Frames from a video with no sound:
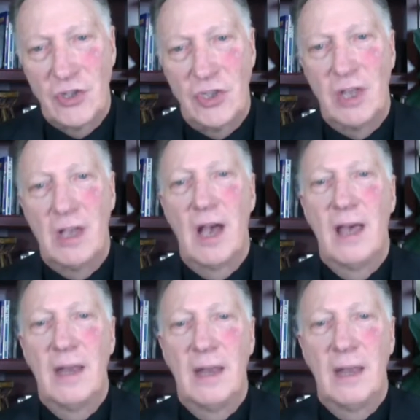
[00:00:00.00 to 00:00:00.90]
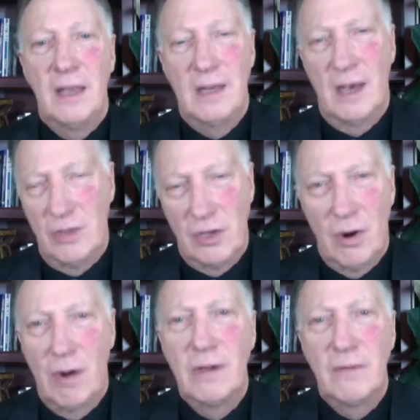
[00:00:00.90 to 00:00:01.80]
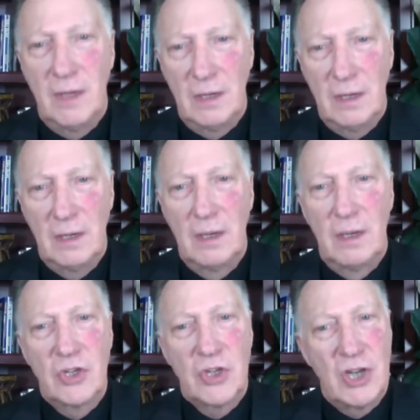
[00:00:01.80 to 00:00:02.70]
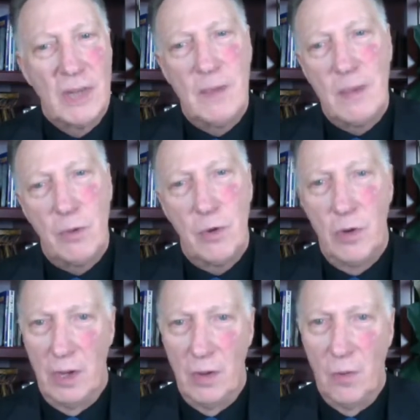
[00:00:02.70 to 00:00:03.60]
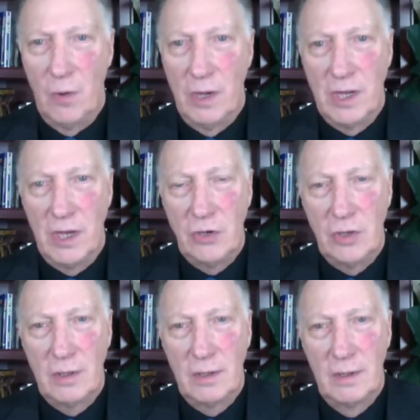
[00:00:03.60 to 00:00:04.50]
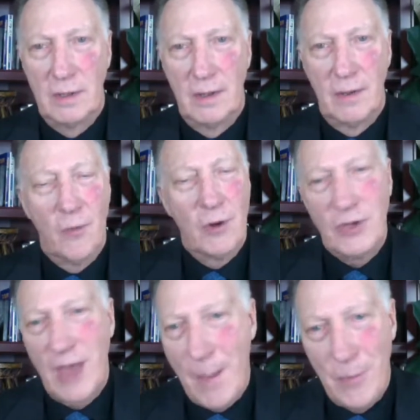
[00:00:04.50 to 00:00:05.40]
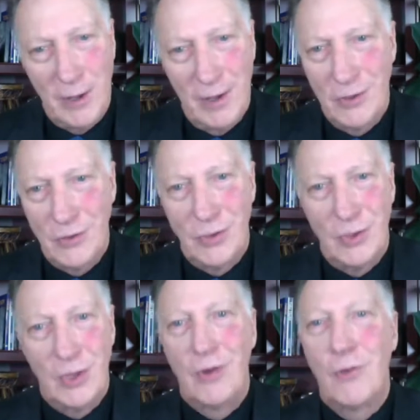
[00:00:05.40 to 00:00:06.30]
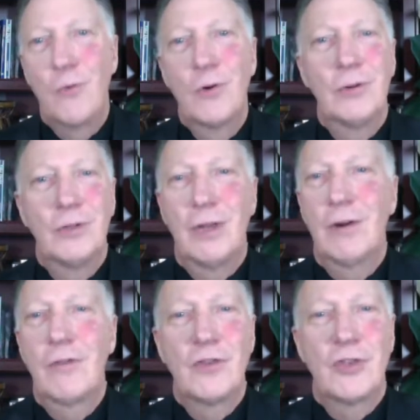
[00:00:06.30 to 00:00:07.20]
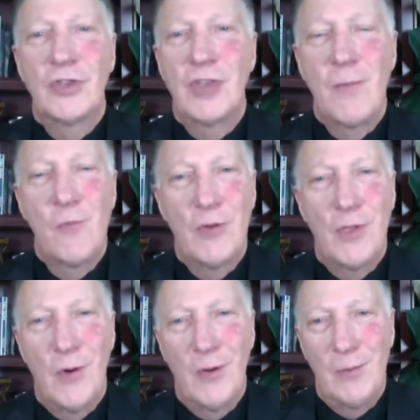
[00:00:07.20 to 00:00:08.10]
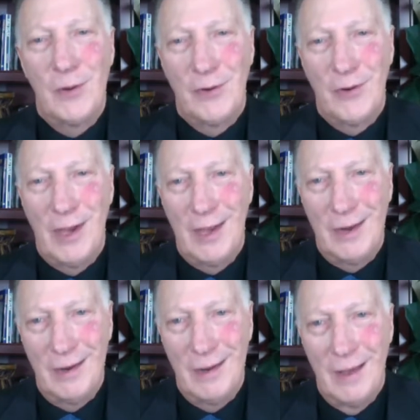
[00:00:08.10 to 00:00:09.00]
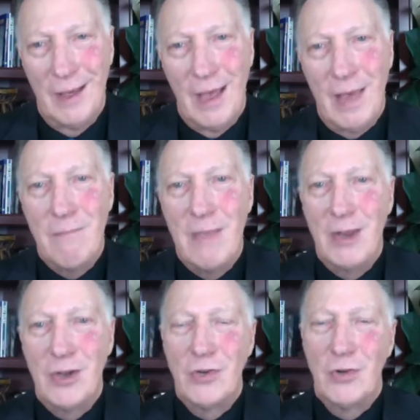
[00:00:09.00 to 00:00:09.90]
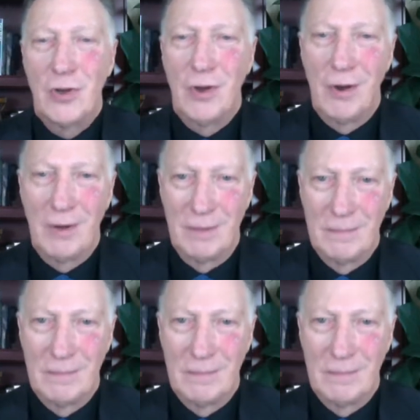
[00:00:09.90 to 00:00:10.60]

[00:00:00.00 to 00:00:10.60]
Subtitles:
the Gan Eden, the Garden of Eden, sleeping beauty orientation. What is happening is the world, the earth, is the same one the Holy One created and made into a garden.